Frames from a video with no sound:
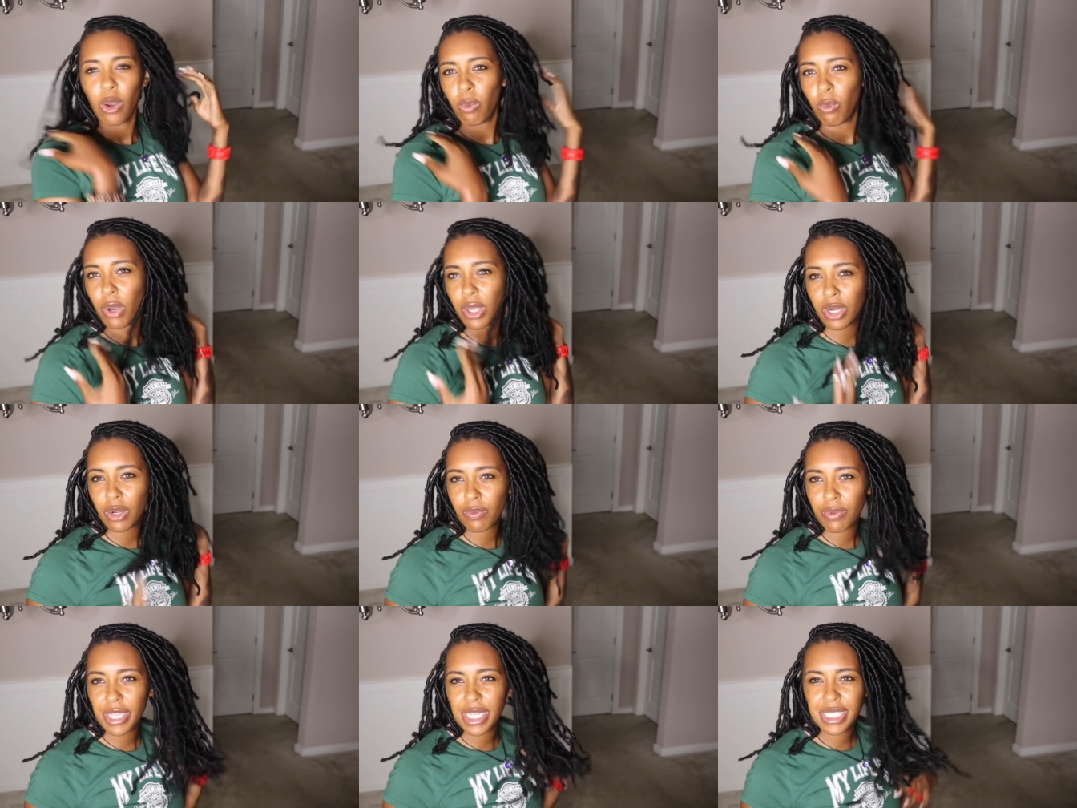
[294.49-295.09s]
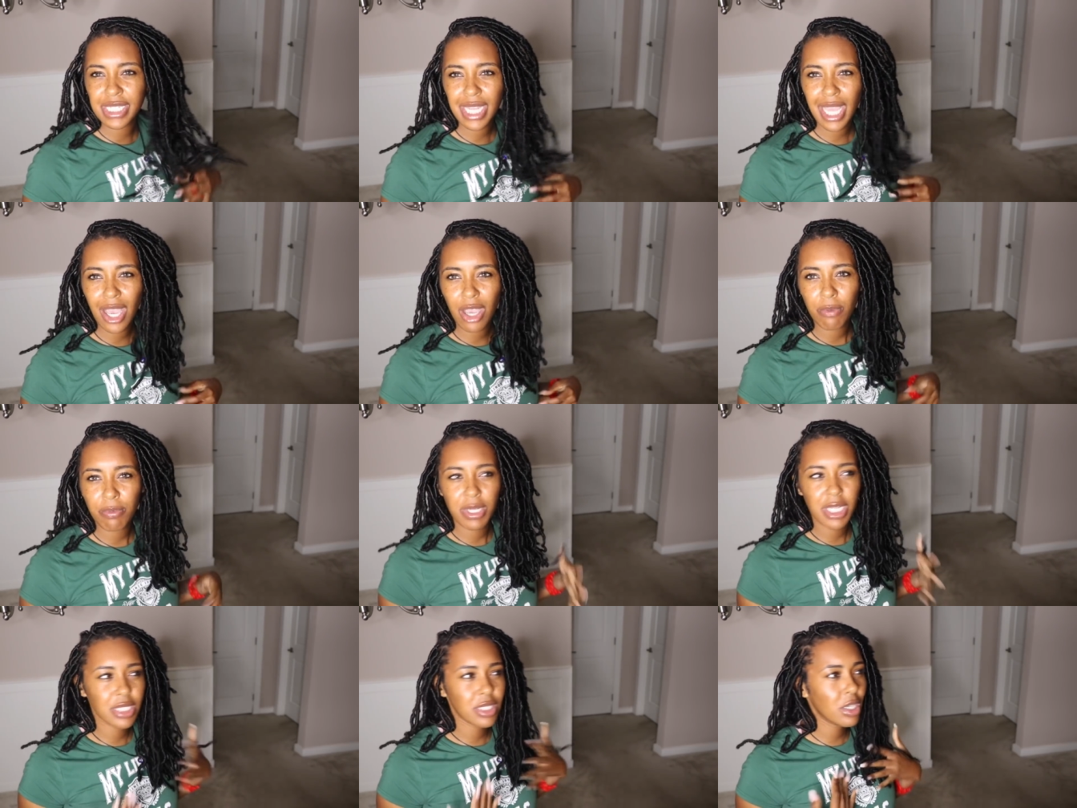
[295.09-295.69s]
want to reach
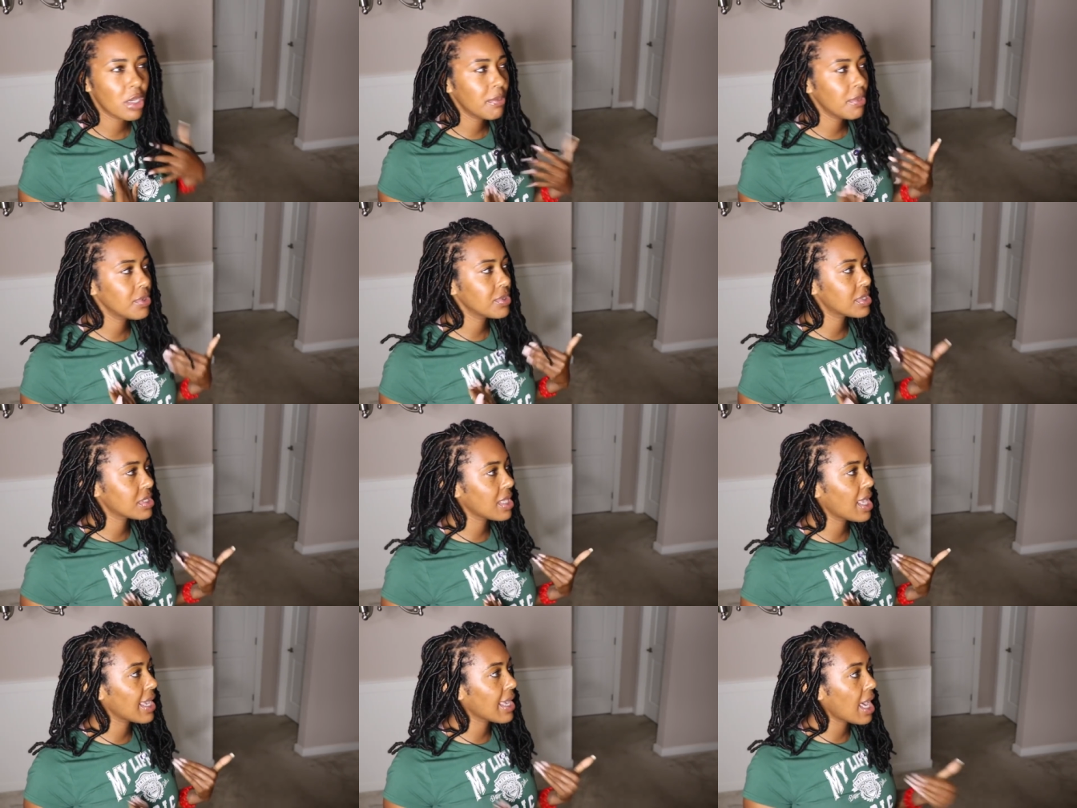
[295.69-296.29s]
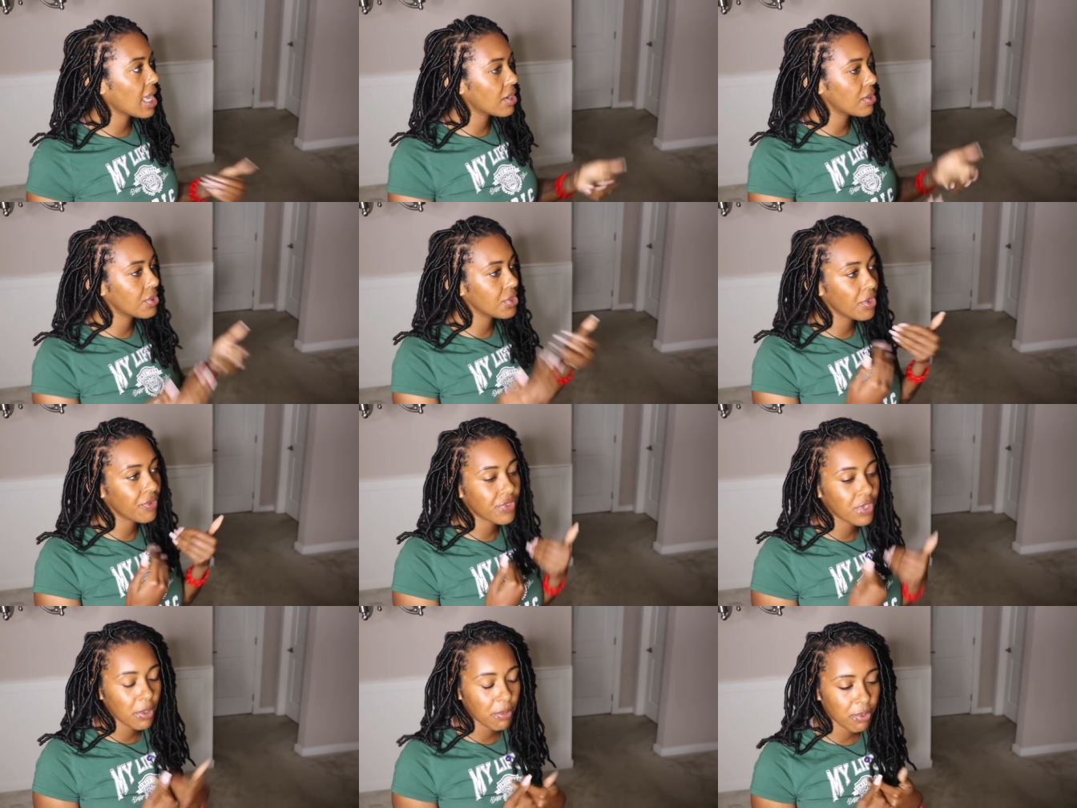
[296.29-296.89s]
out, but it's almost like, I don't
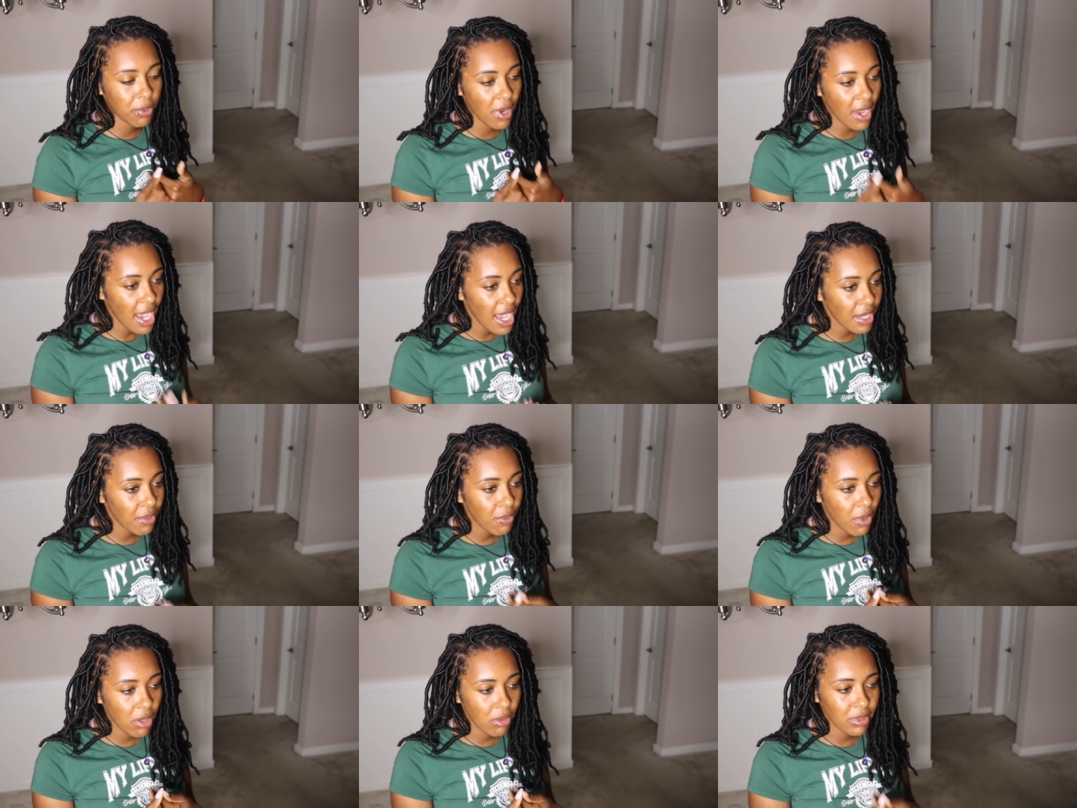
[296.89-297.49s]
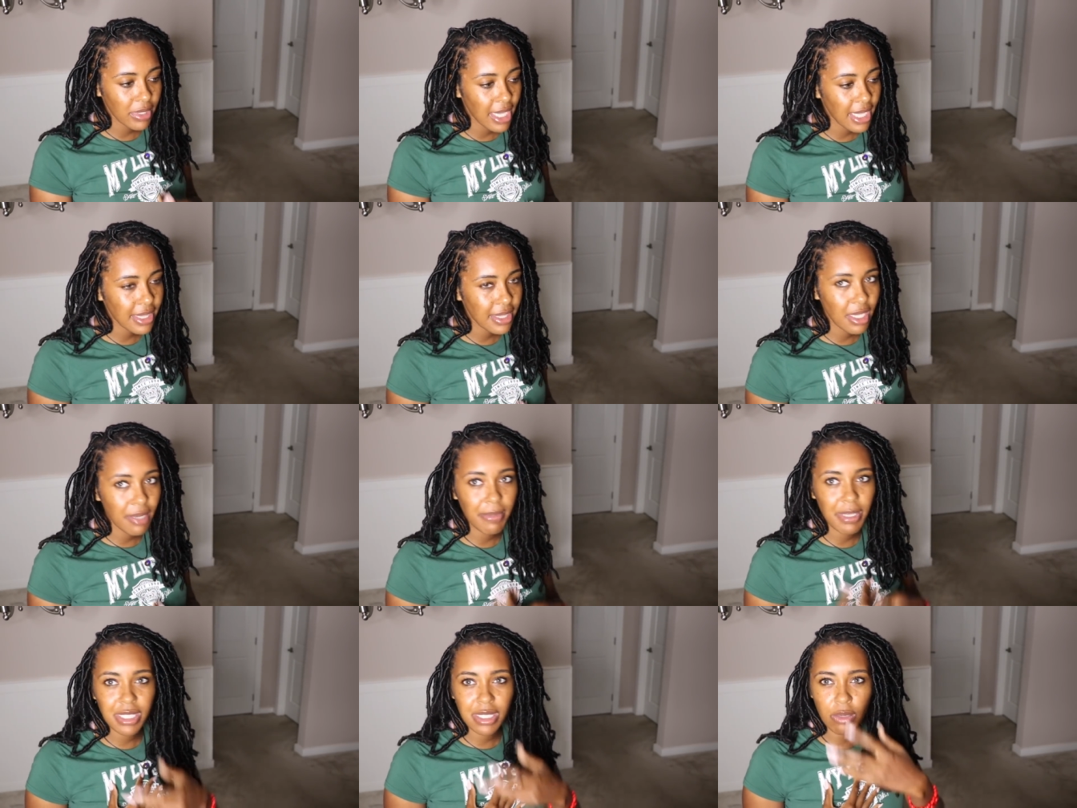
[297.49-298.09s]
know if their pride won't let
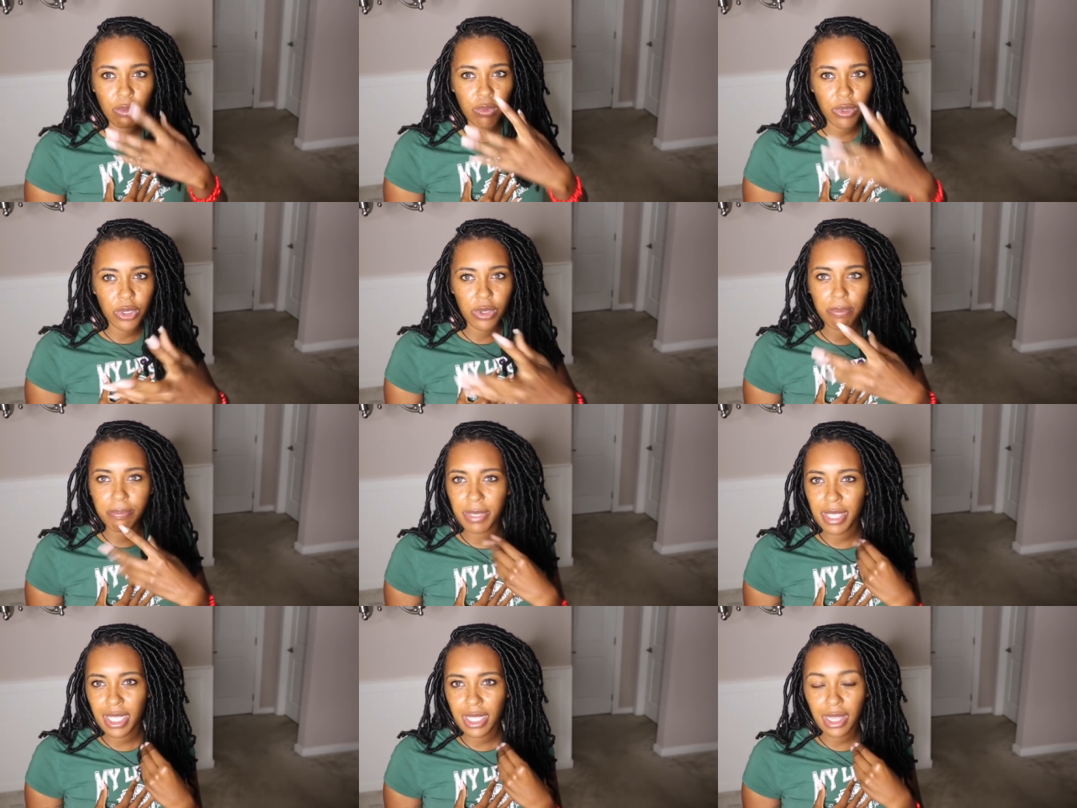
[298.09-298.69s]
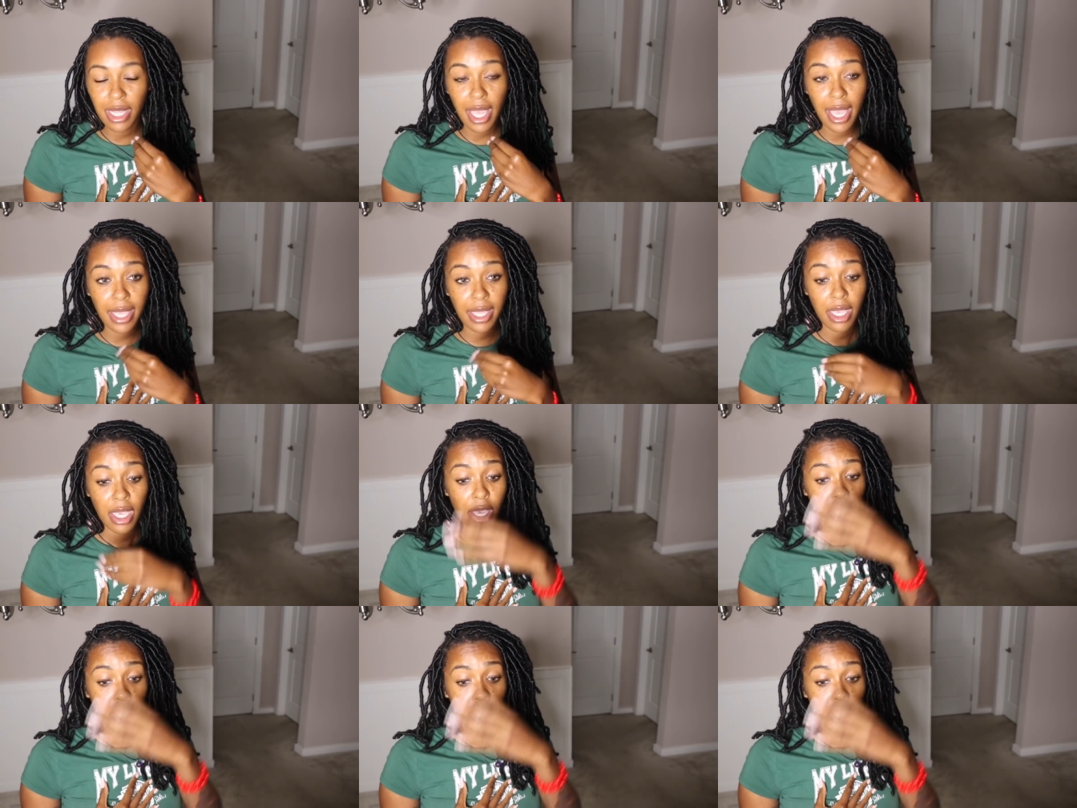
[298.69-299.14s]
them. It's a real big, like,